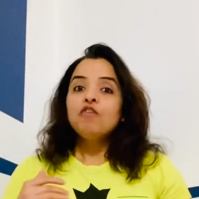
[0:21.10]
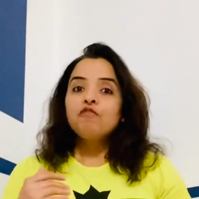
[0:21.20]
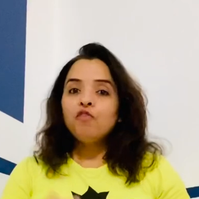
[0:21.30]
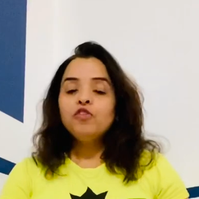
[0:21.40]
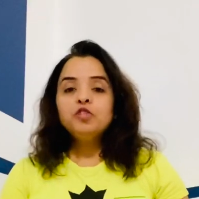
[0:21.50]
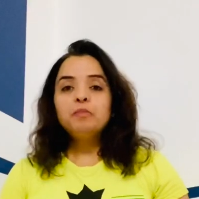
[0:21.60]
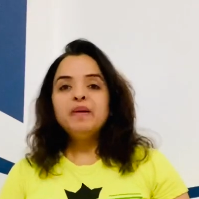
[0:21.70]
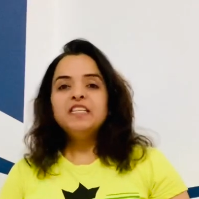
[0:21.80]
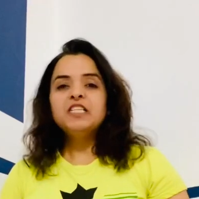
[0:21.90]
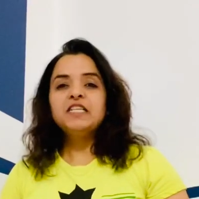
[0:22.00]
4
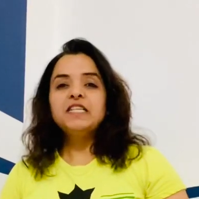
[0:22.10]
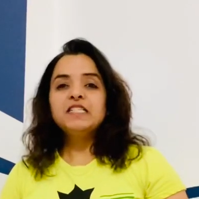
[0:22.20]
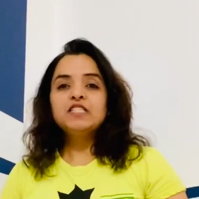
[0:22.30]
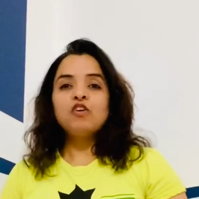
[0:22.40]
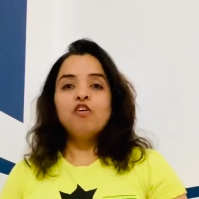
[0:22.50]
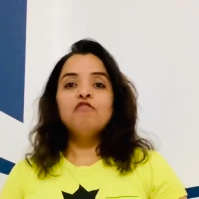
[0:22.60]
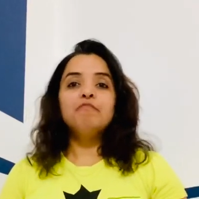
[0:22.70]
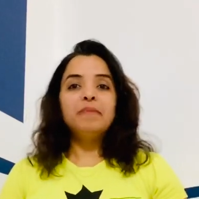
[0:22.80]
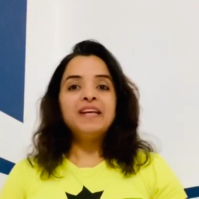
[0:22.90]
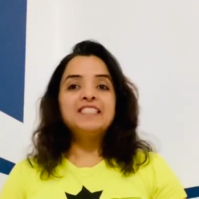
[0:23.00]
species of
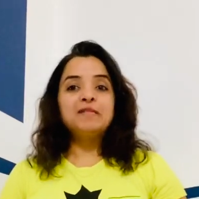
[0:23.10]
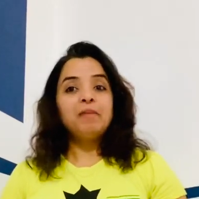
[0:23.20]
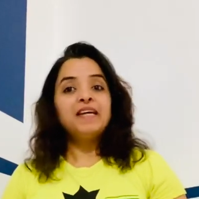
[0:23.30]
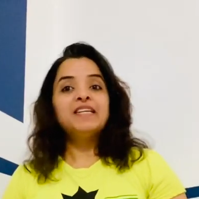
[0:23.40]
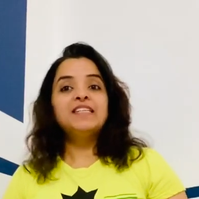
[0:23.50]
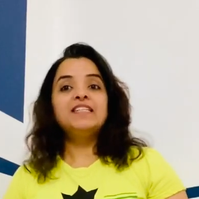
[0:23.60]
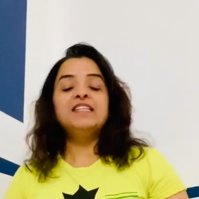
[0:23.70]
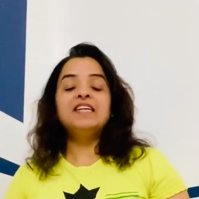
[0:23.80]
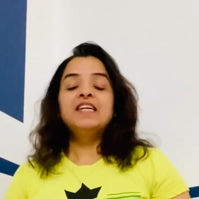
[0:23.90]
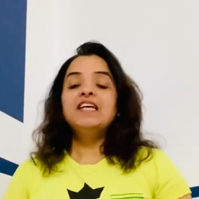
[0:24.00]
male Jamaican
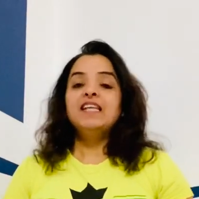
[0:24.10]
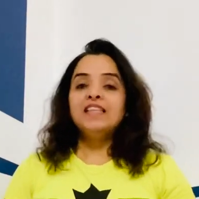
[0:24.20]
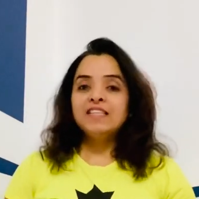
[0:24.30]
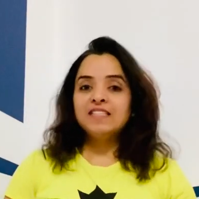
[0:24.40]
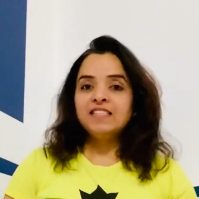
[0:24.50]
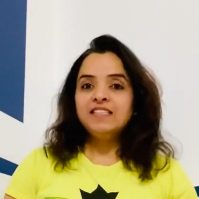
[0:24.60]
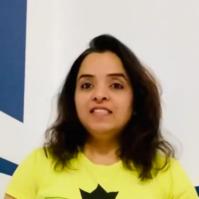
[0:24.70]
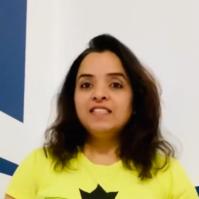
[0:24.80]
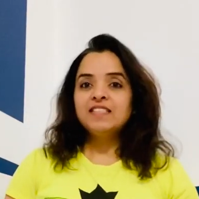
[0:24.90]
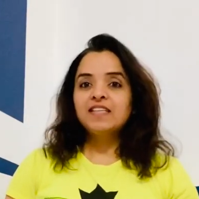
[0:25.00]

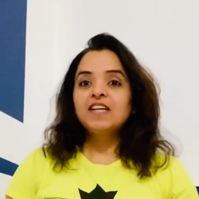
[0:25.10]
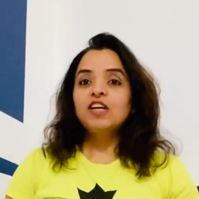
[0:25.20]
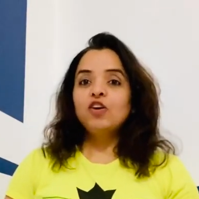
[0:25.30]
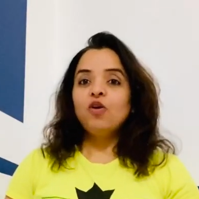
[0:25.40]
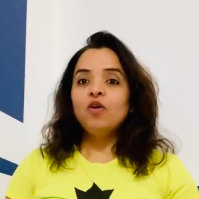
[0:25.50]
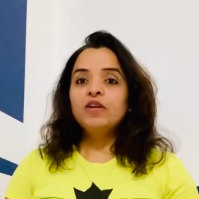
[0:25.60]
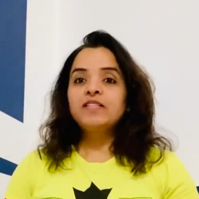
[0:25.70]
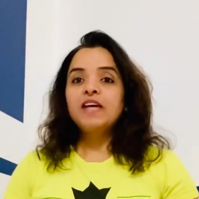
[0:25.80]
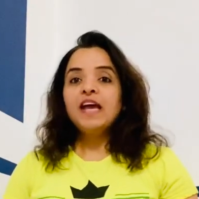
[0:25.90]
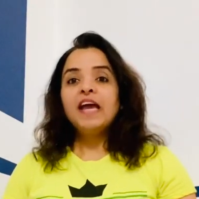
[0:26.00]
lizards, called
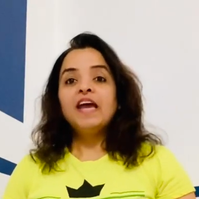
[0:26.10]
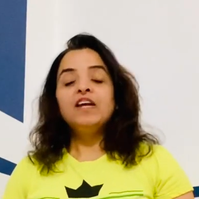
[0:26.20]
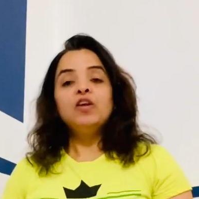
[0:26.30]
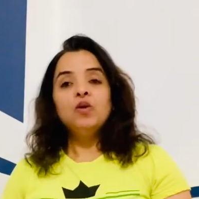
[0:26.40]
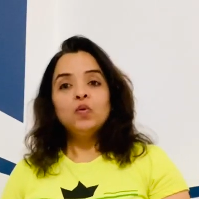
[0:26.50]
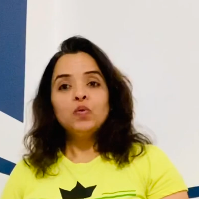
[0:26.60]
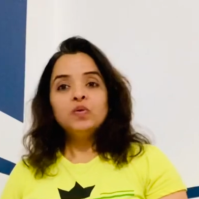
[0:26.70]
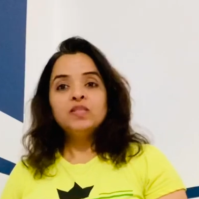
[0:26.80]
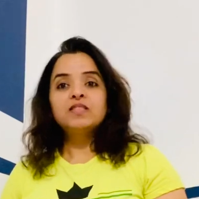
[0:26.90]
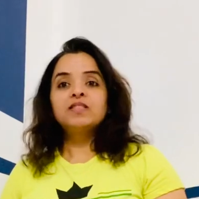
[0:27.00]

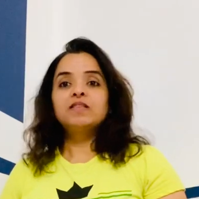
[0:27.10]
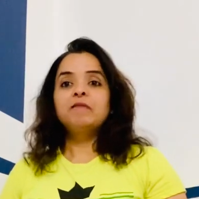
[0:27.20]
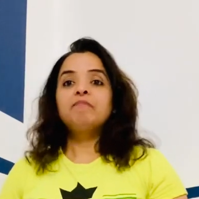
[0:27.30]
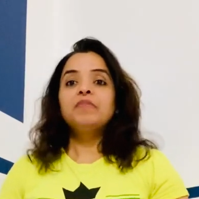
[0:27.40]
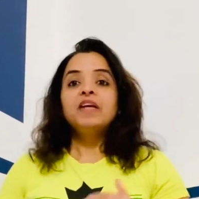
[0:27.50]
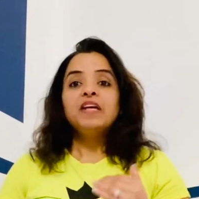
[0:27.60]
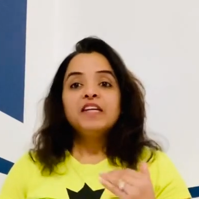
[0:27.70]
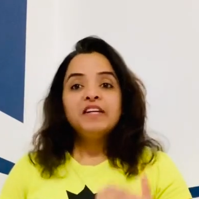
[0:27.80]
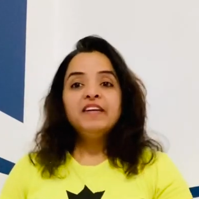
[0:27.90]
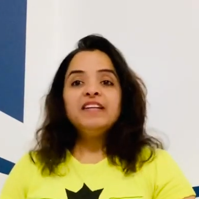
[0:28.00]
anoles,
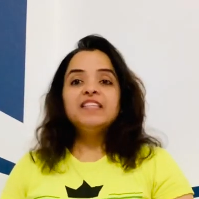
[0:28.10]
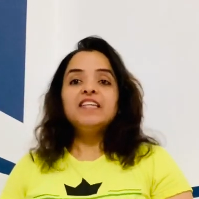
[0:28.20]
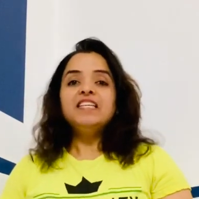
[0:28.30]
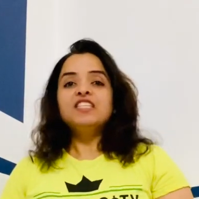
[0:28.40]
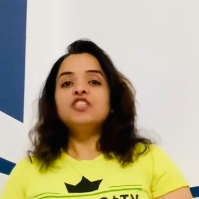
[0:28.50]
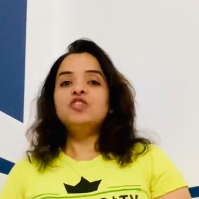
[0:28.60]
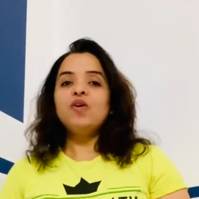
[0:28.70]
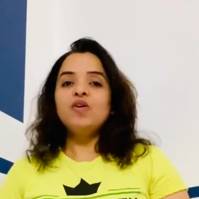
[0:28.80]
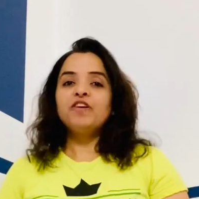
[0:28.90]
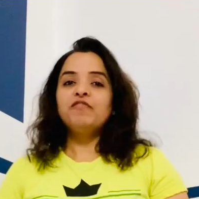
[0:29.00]
greet each
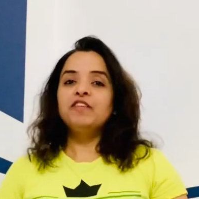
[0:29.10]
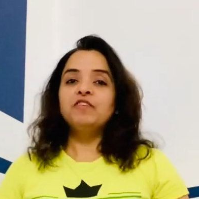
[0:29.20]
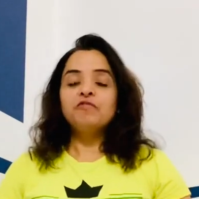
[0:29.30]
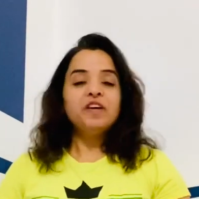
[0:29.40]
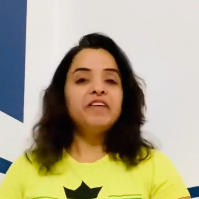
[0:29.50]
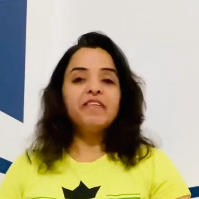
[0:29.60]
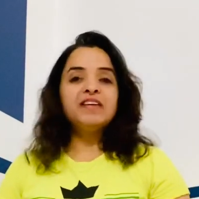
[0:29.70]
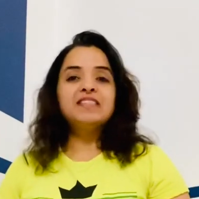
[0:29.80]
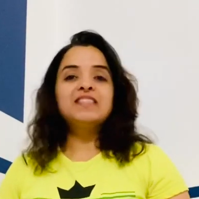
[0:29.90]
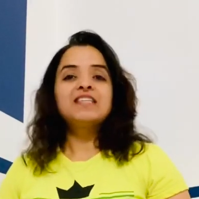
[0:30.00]
dawn with
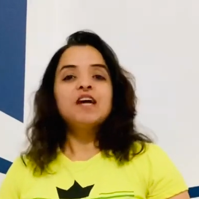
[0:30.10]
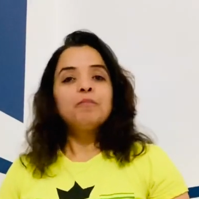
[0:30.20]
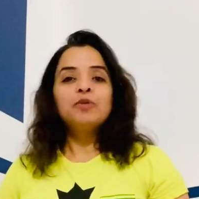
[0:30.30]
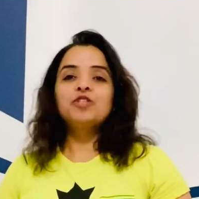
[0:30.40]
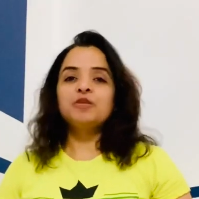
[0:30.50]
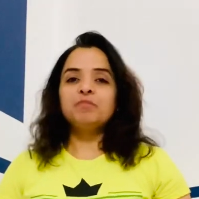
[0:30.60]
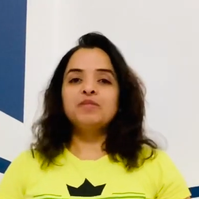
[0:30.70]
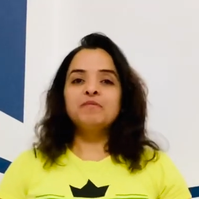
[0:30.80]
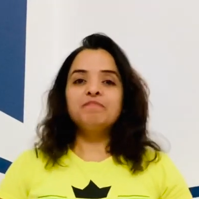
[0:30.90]
vigorous push-ups,